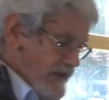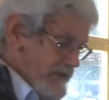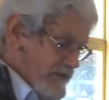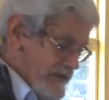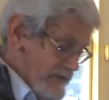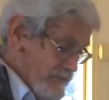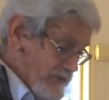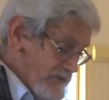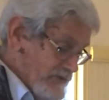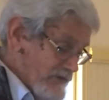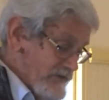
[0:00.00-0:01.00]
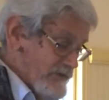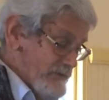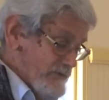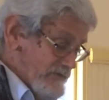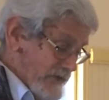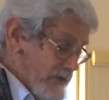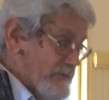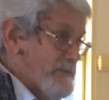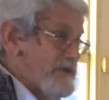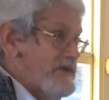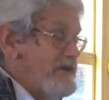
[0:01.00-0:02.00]
The immune system
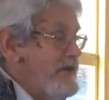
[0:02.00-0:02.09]
development